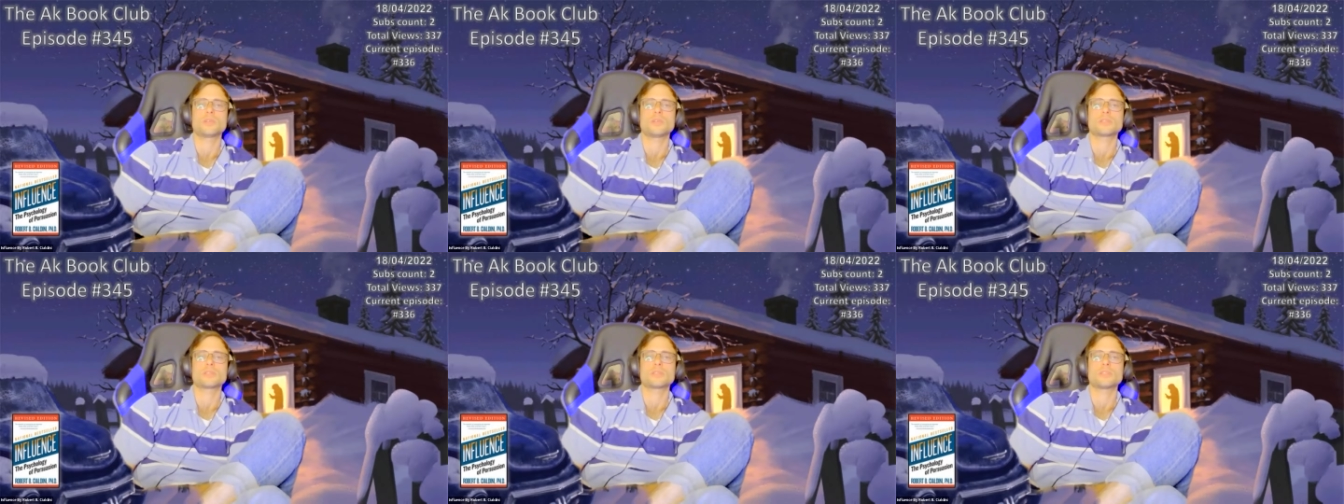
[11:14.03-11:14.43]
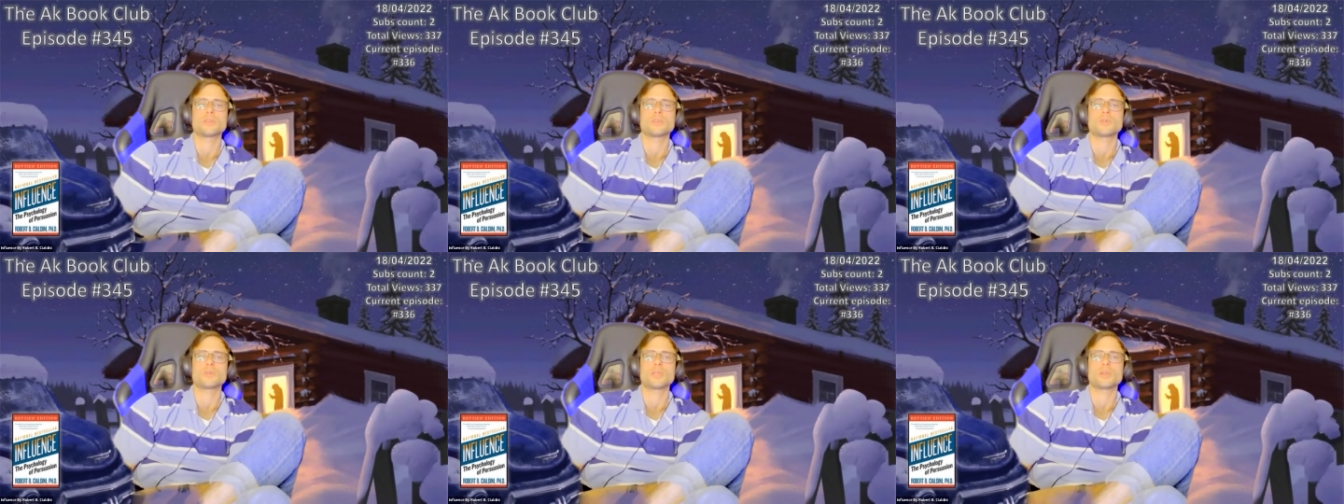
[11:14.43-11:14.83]
as
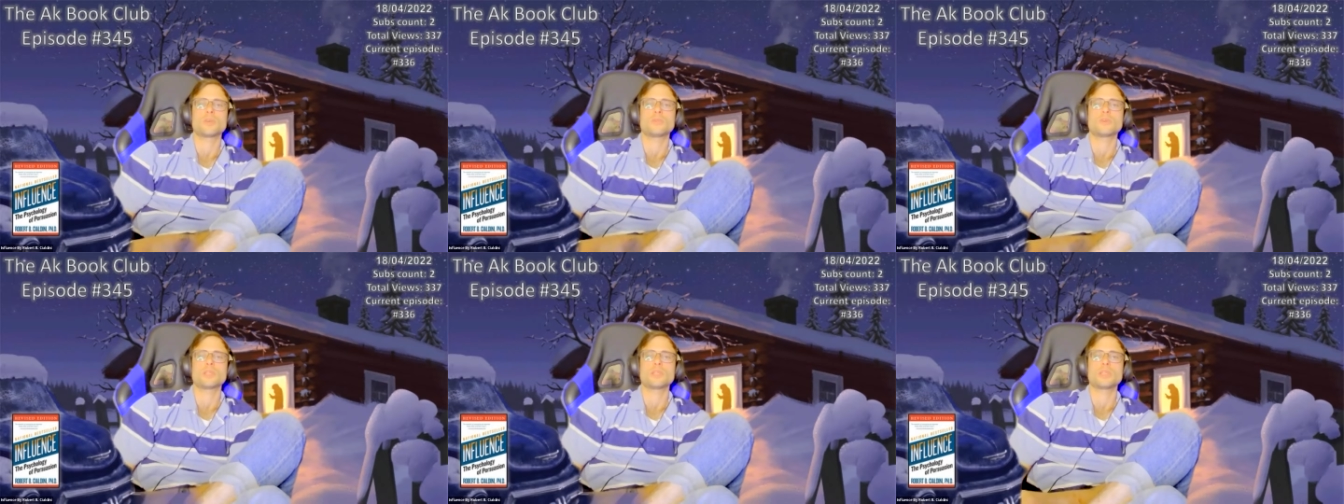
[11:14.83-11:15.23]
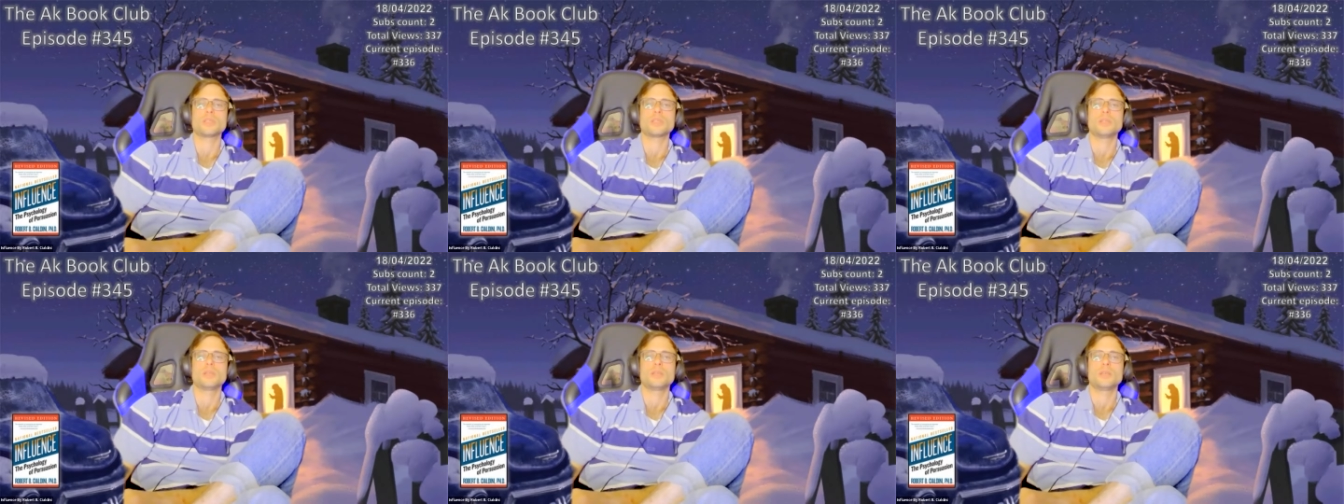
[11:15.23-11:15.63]

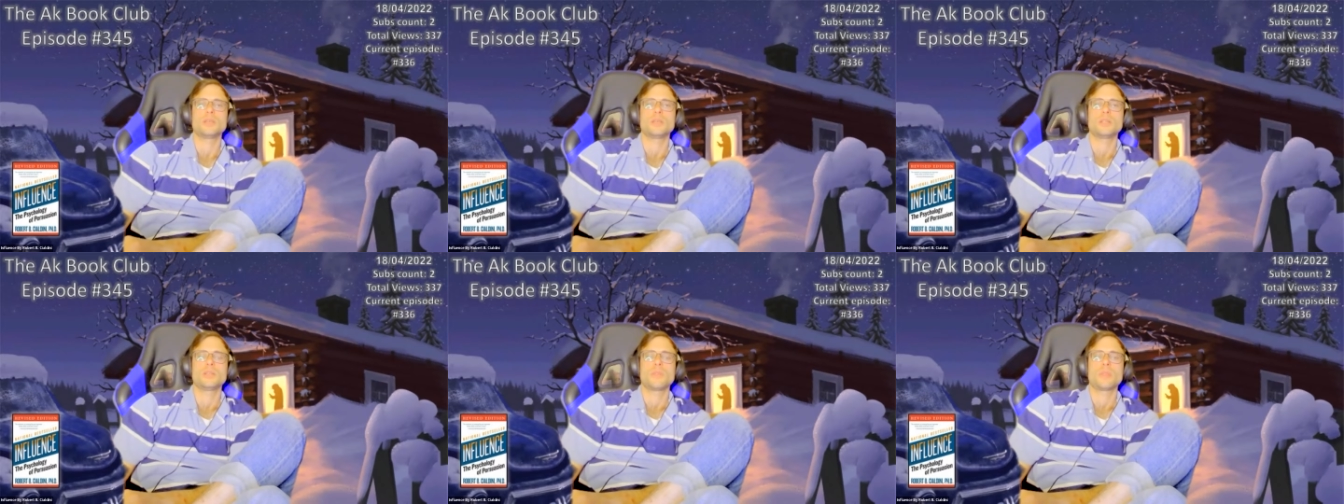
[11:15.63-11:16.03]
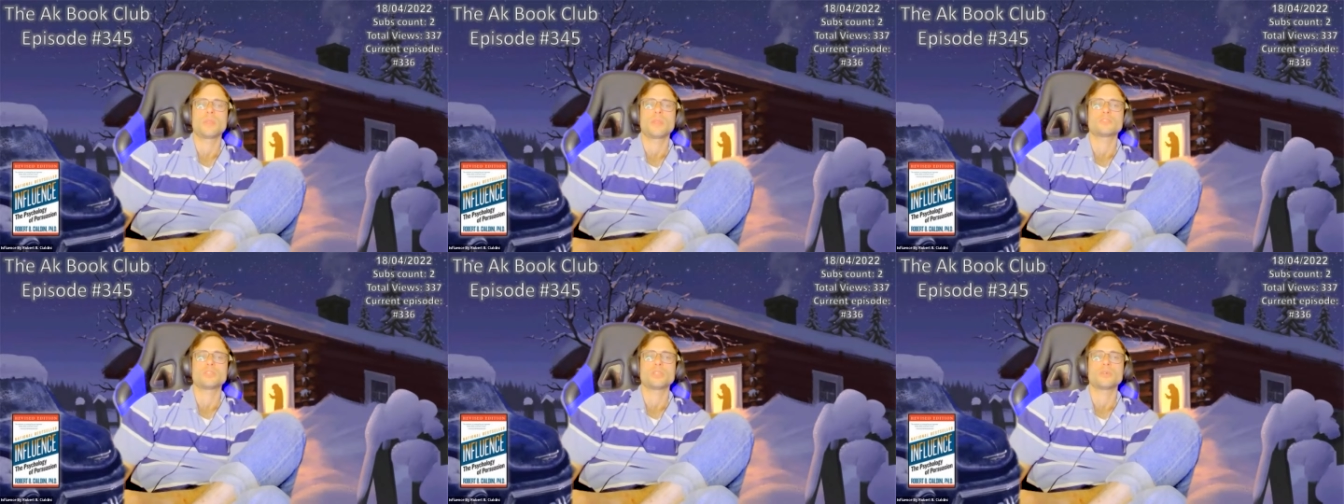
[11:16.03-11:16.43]
overly
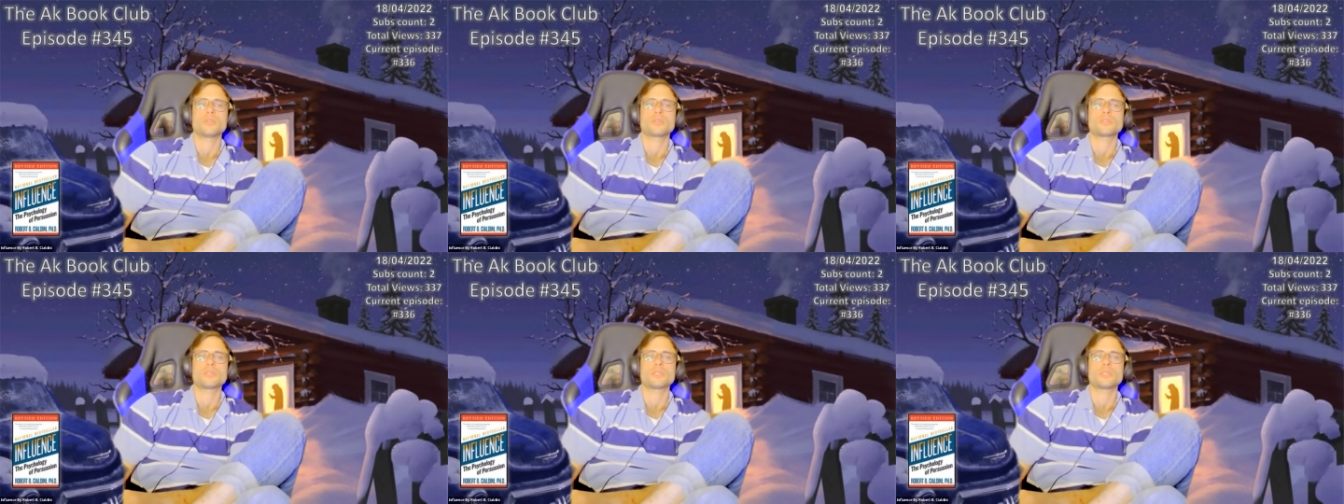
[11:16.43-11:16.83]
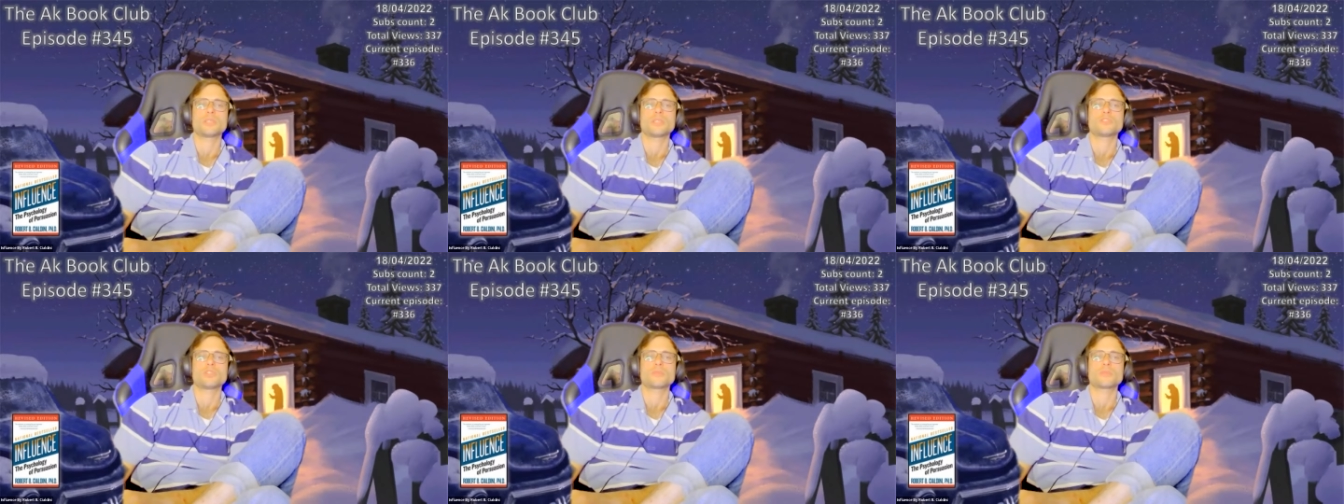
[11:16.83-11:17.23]
generous
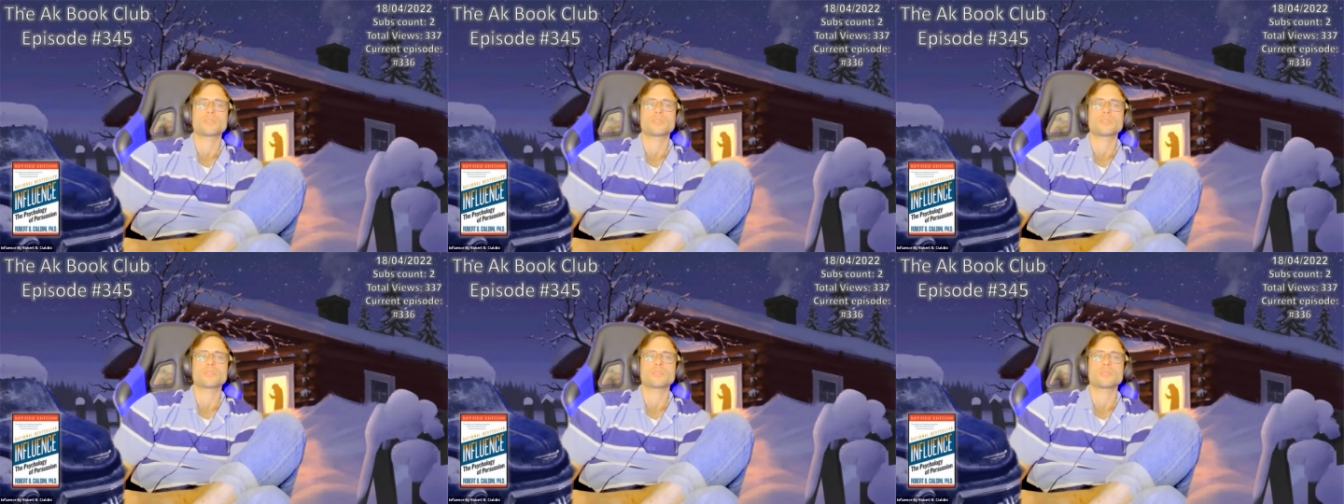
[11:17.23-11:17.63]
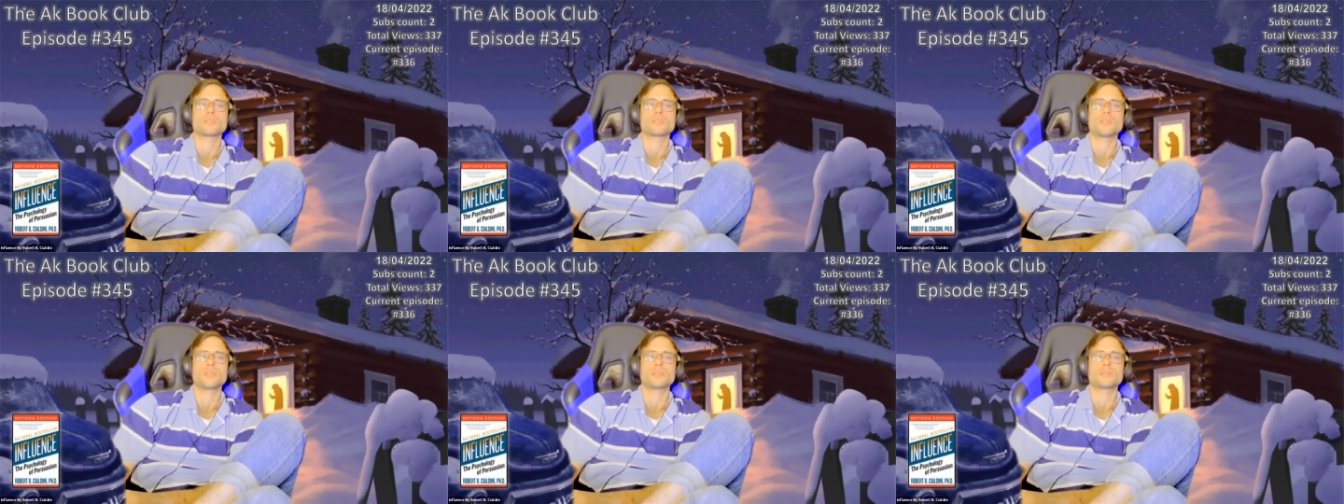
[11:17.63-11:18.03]
and jumps
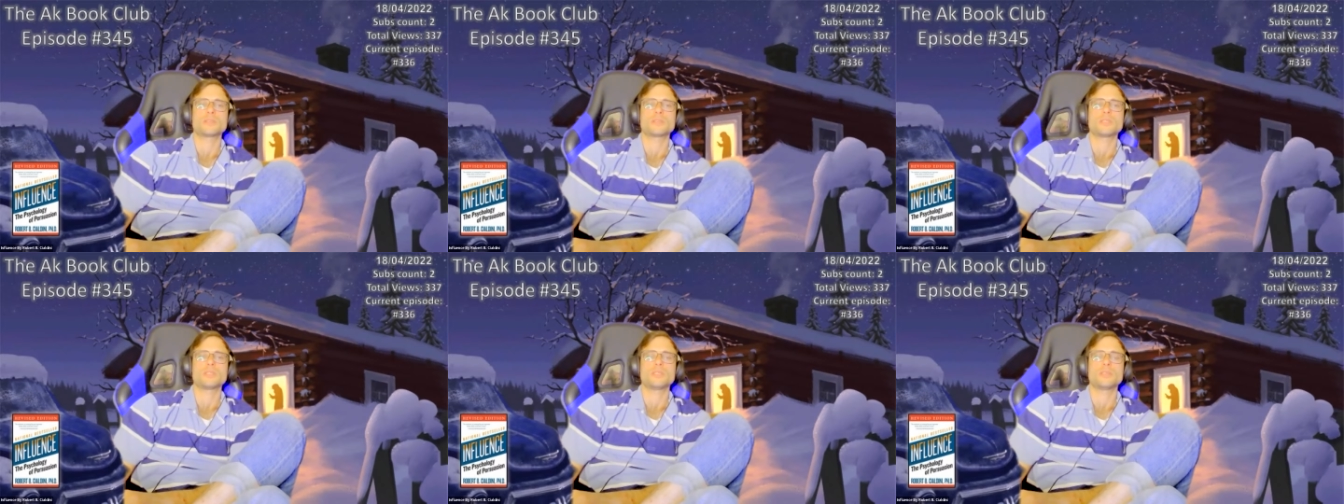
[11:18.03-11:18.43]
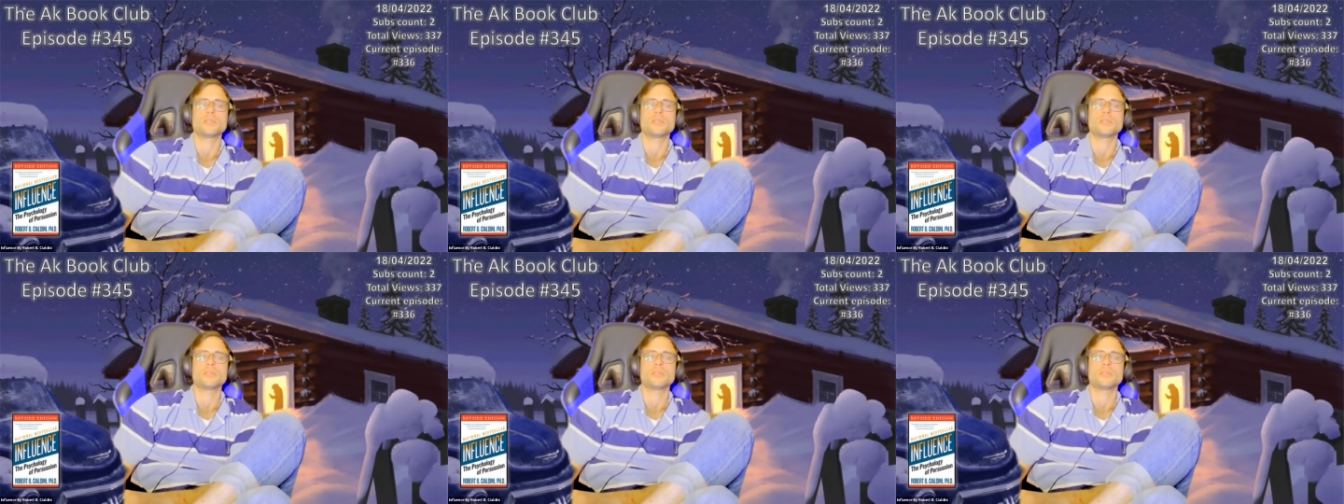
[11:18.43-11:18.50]
at the deal.